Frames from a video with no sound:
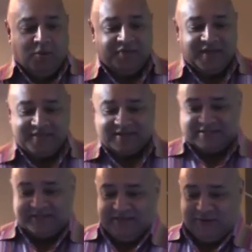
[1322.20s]
Well, that
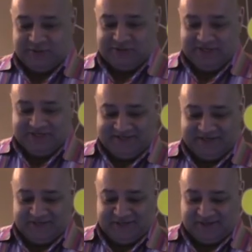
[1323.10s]
second question
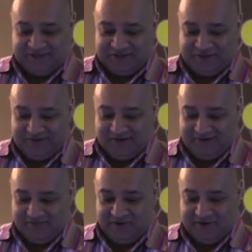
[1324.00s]
is actually
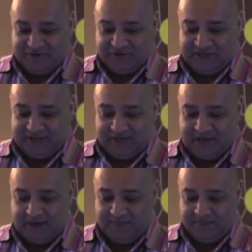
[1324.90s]
really interesting.
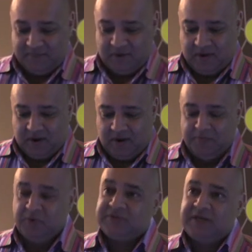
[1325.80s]
And
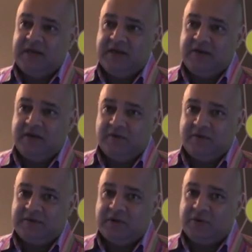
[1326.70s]
I'm not saying, you know,
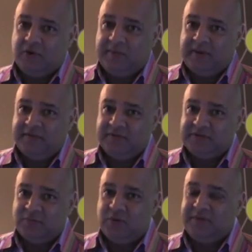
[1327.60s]
don't copy
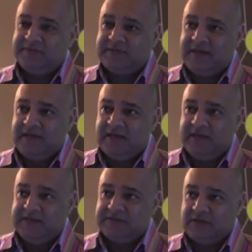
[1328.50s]
others. What I'm saying
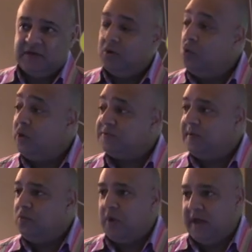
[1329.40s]
is, you know, always be
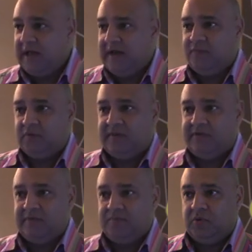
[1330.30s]
aware of what
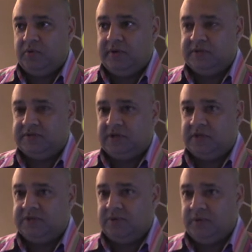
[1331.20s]
other employers
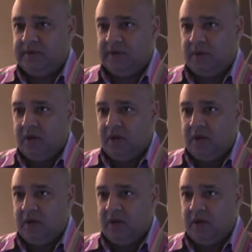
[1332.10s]
are doing.